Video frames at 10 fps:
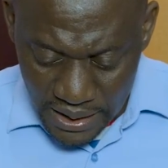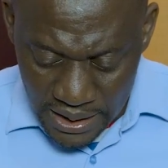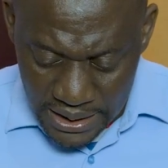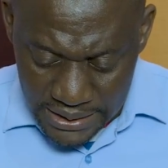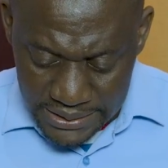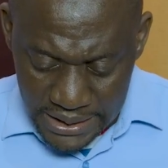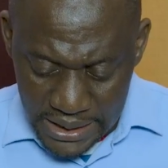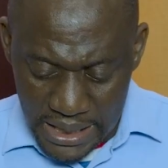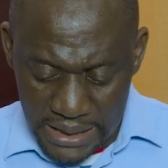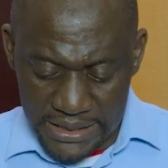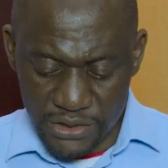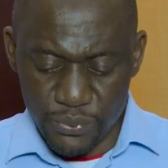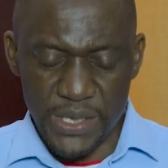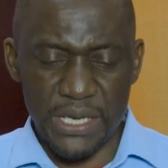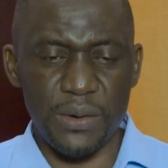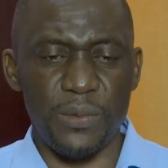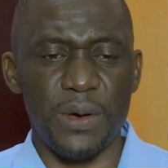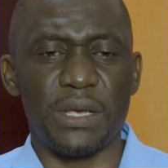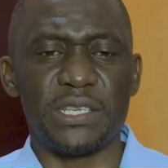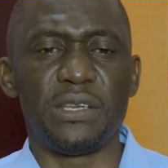Yes, this week
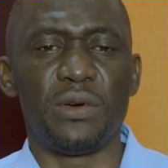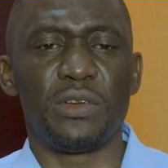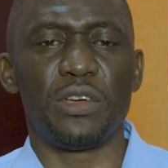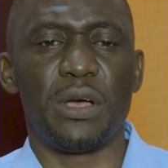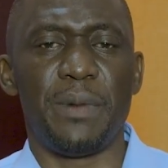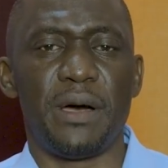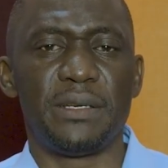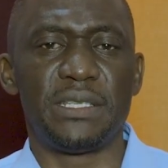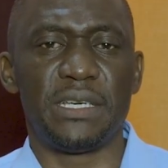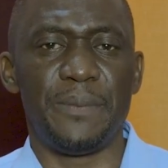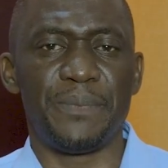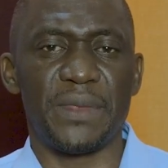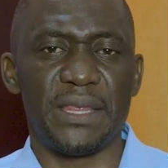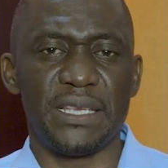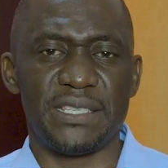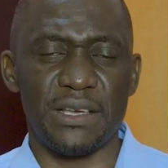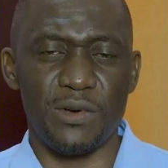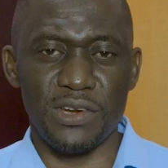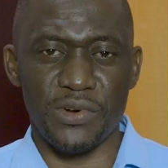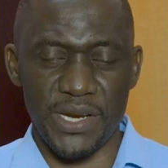we're still going to talk about the
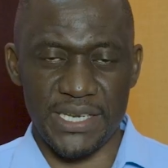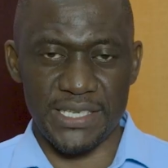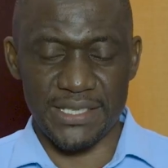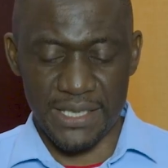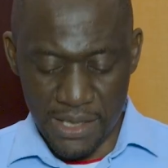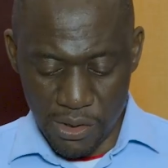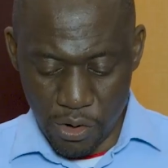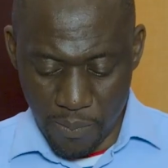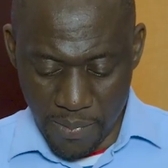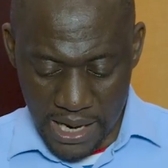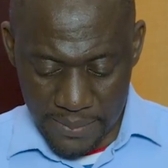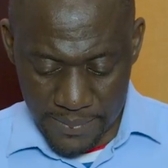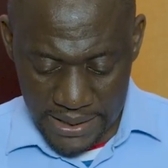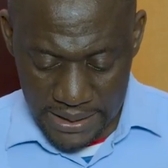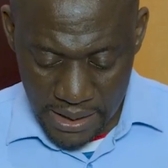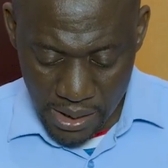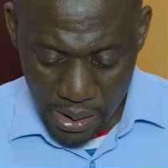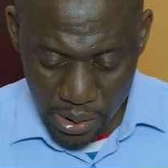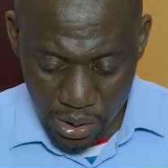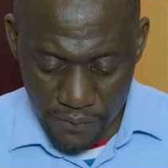second greatest commandment.
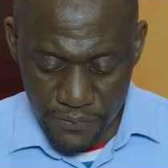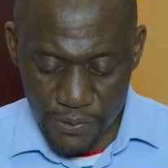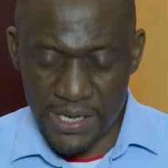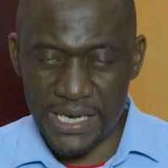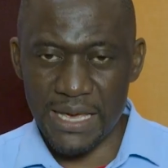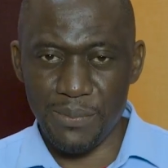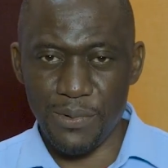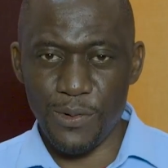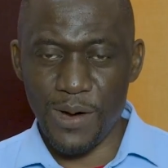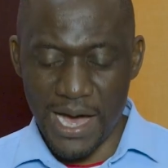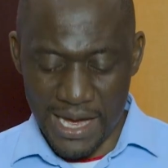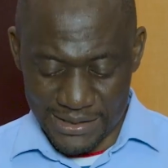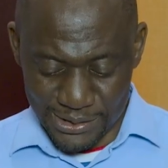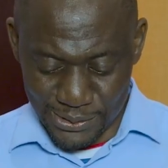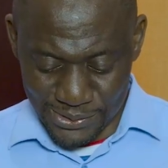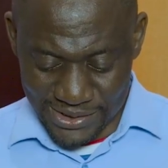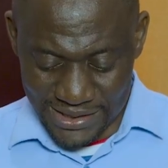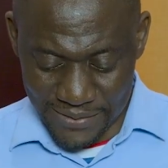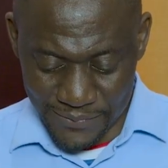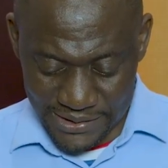Love your neighbor as
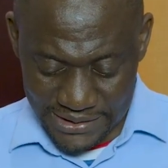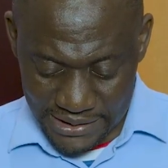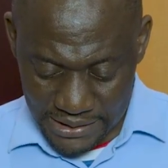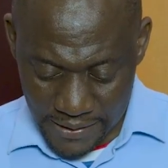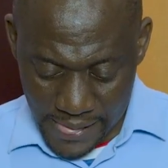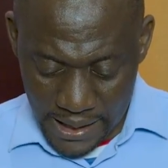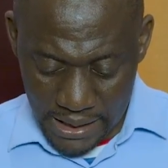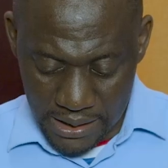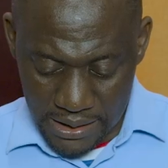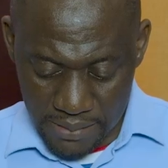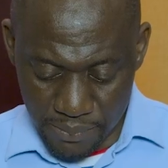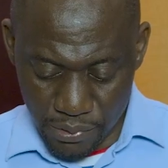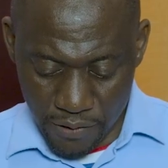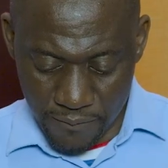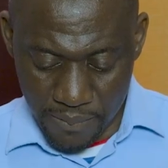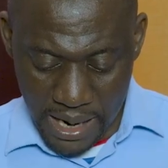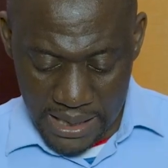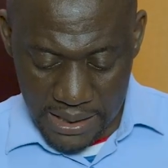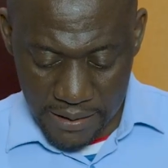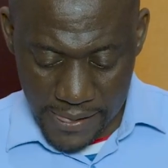yourself. We're still in the book of
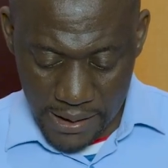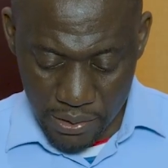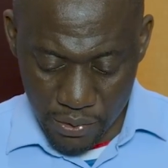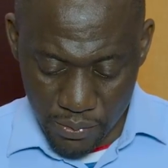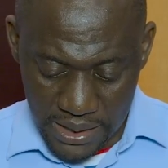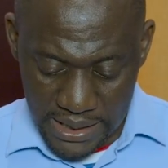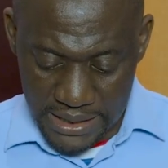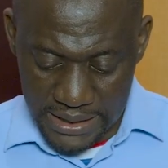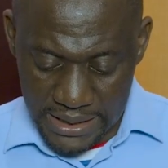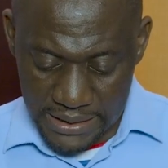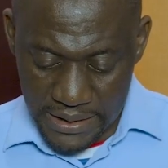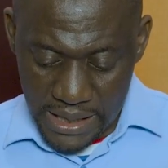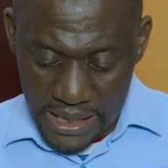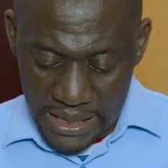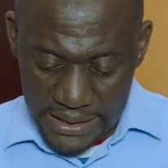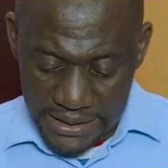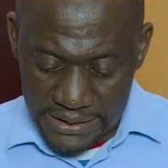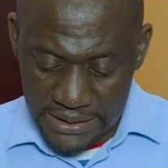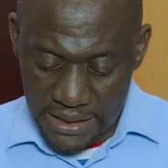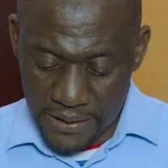Mark. You know, we're learning that. In
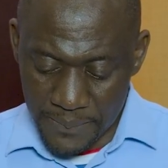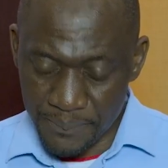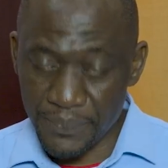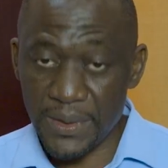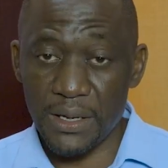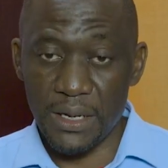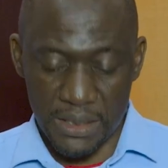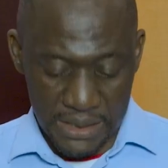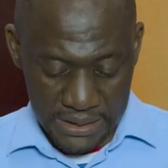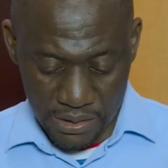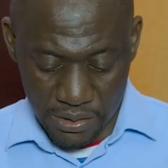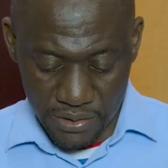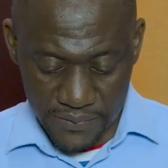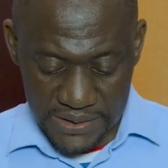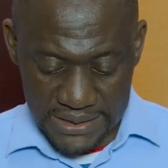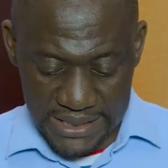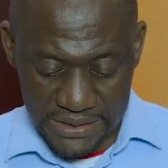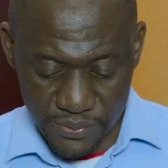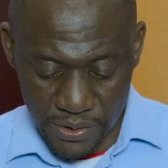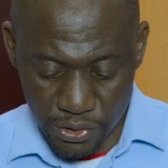this, at the course of this
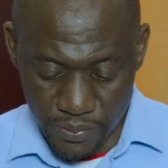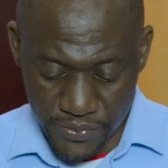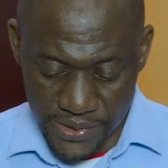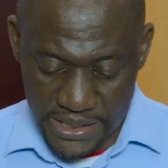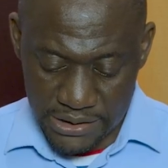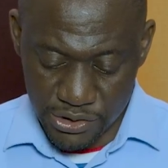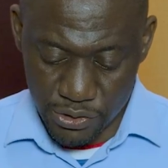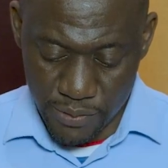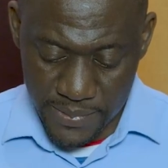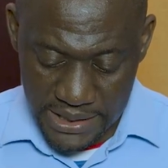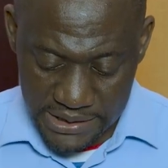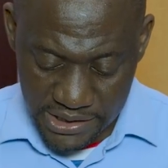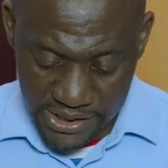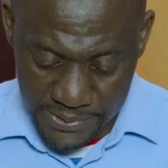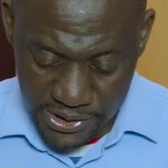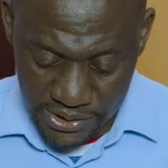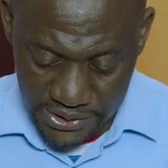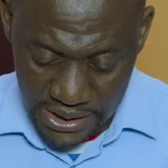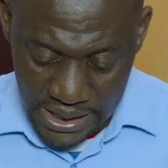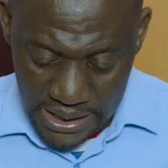lesson, we're going to be reading so many
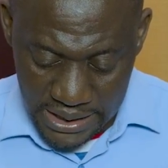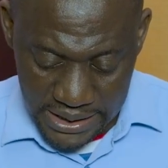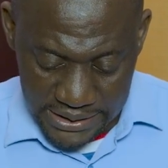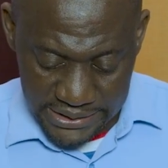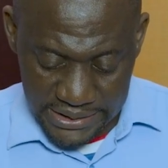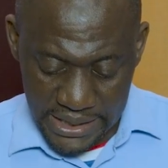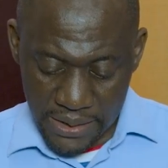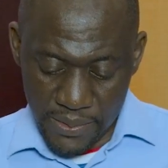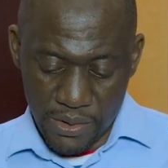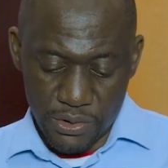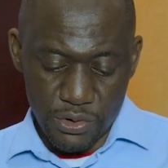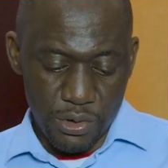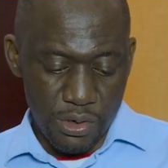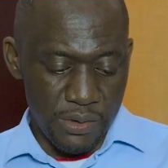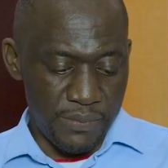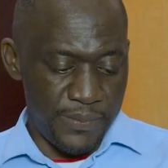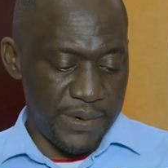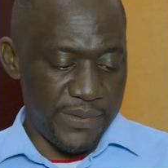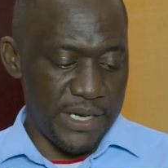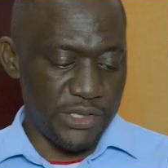scriptures. Yes, we're going to
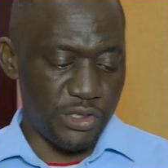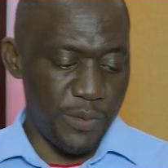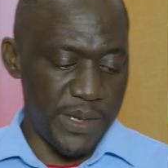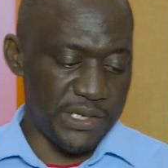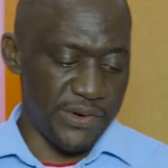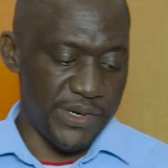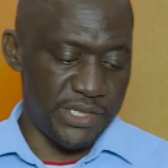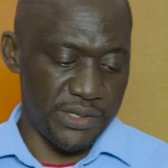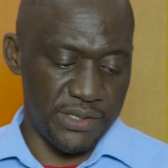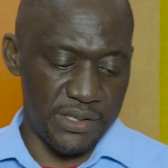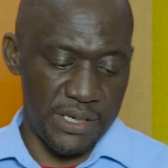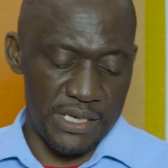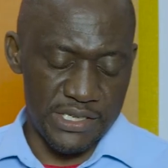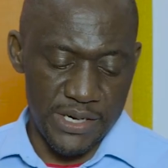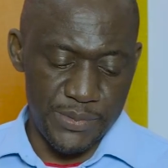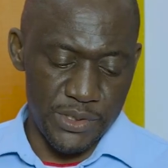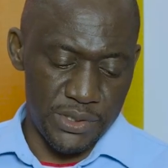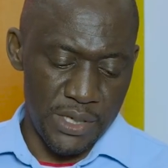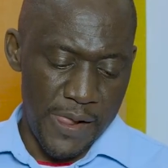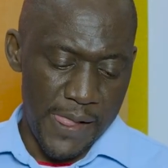be reading so many scriptures.